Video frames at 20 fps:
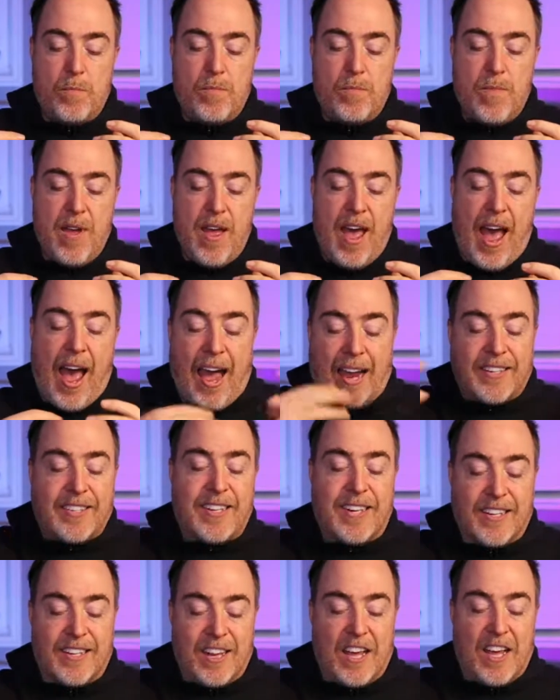
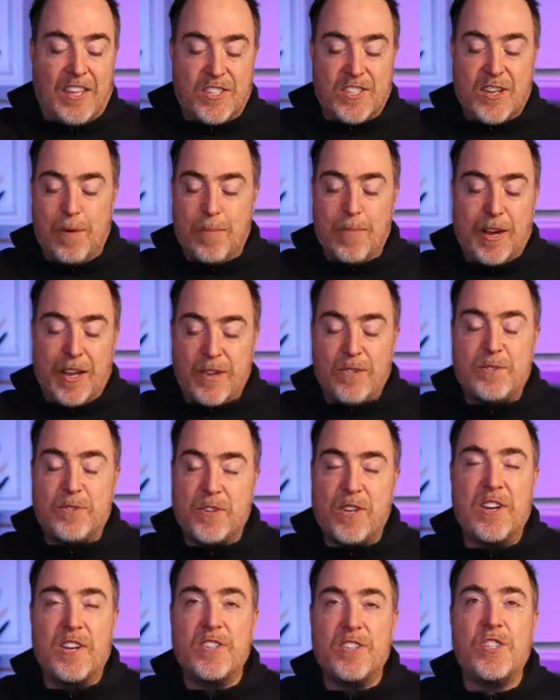acting like somebody who's
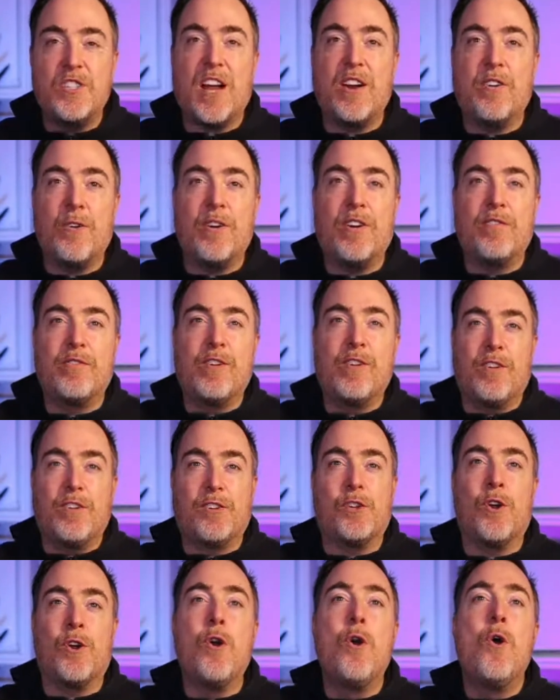in a generative
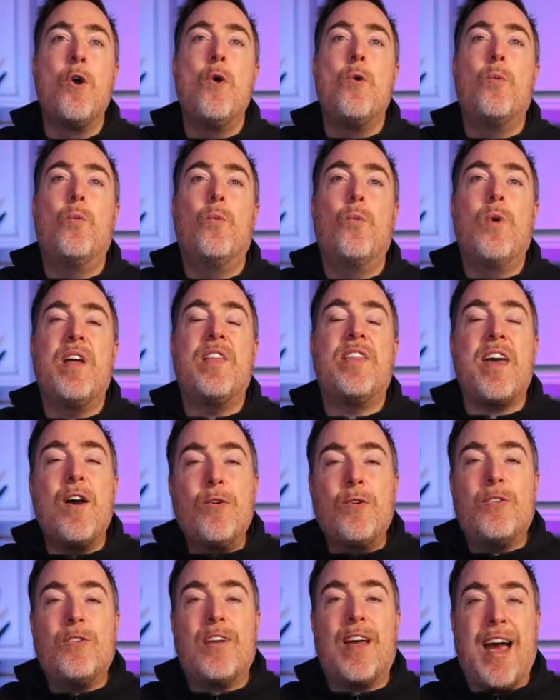culture
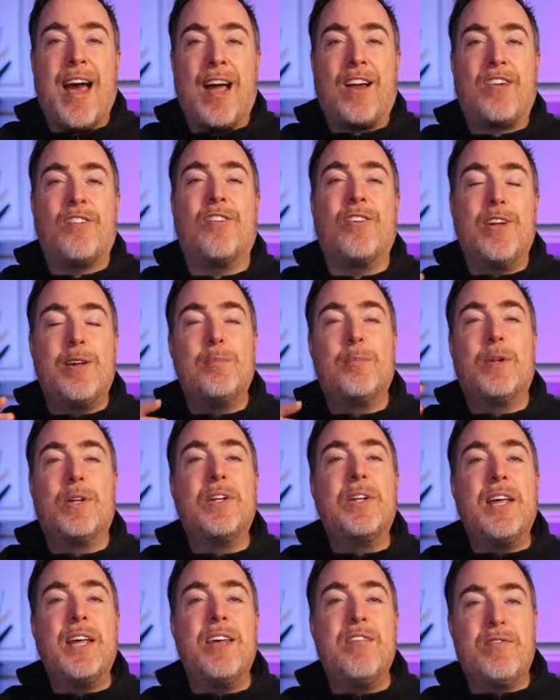without actually
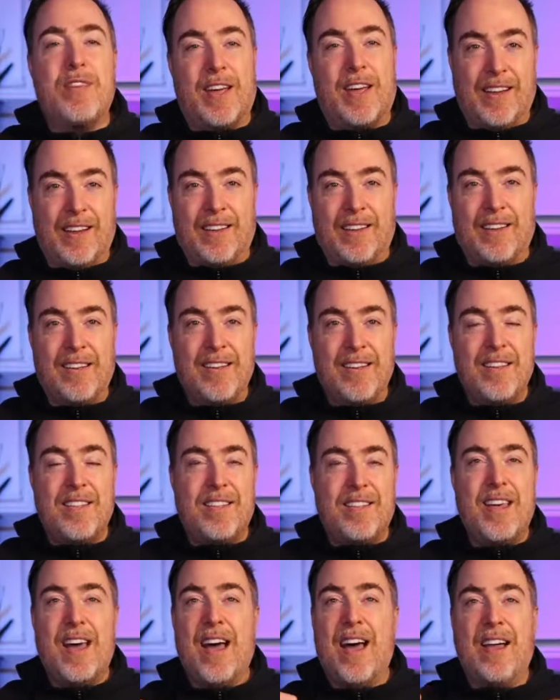believing
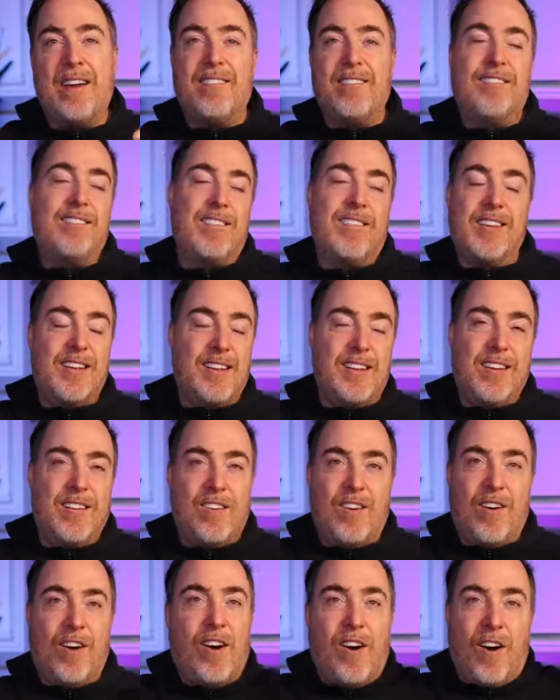that
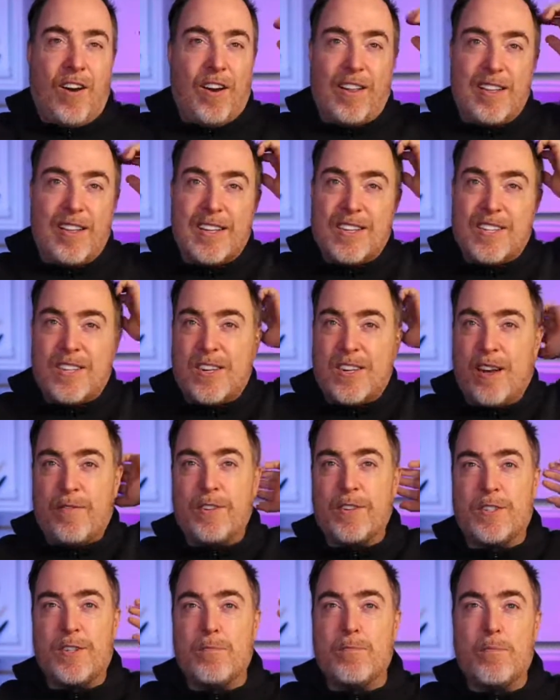all of this stuff
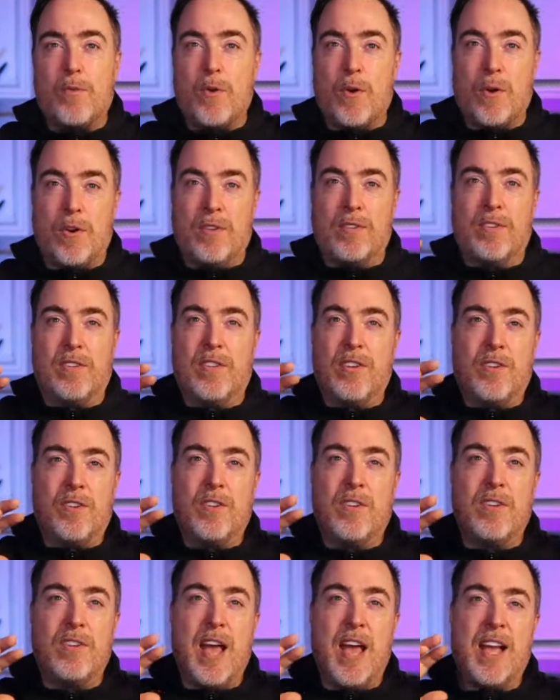is important.
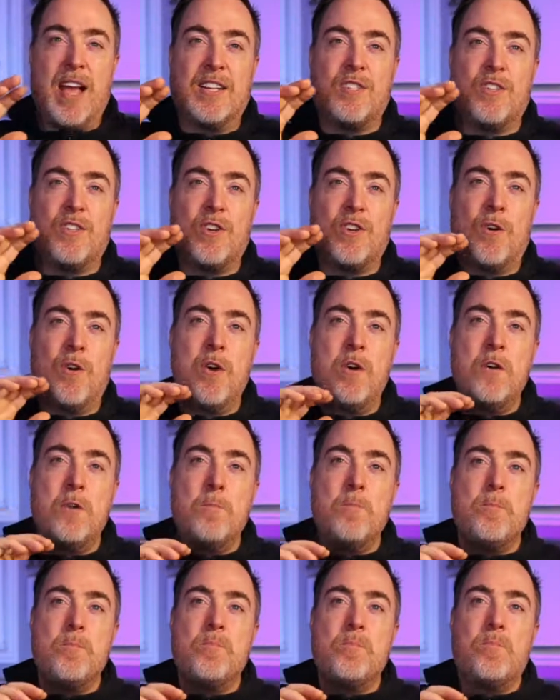And so
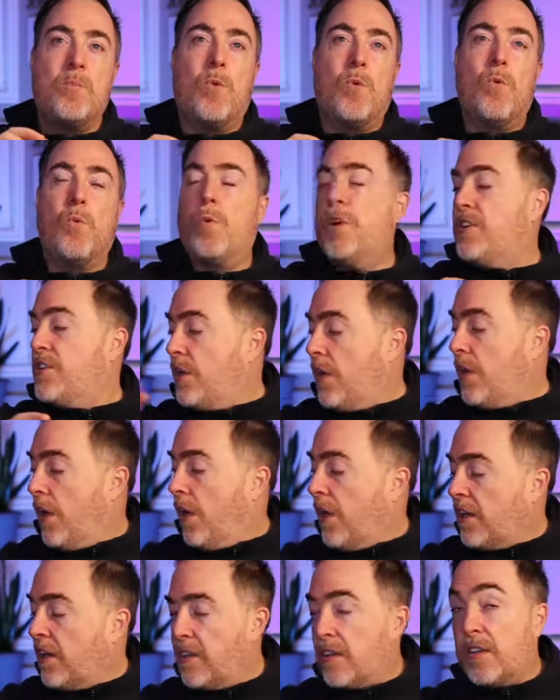we
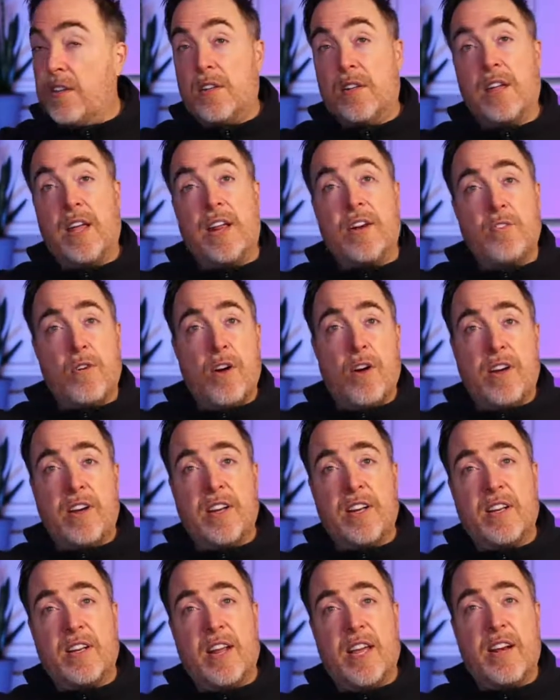talk later on
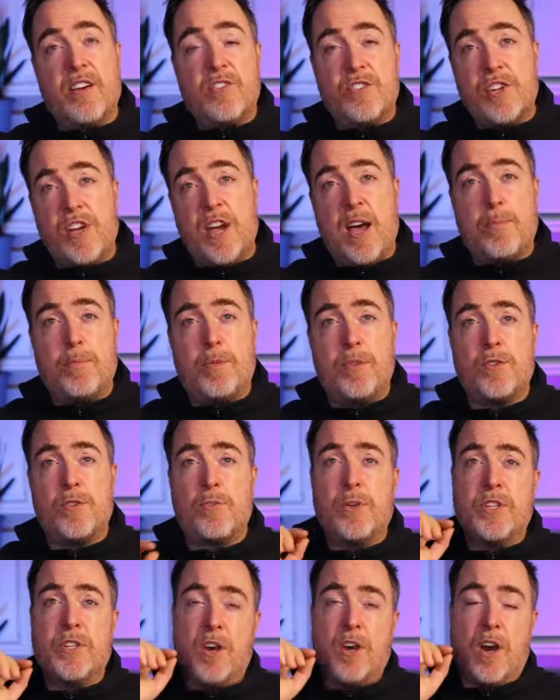in later chapters,
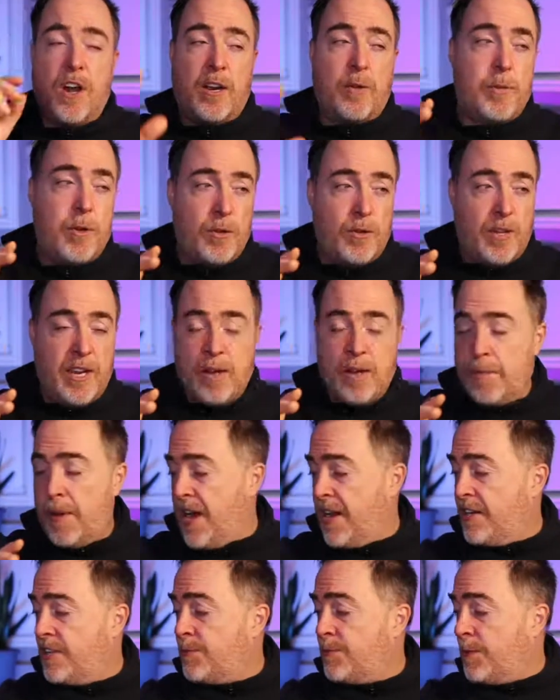we talk about lean
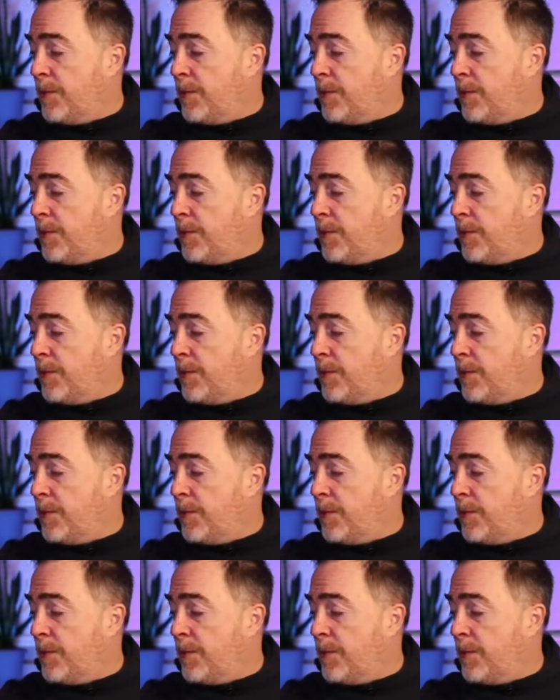management.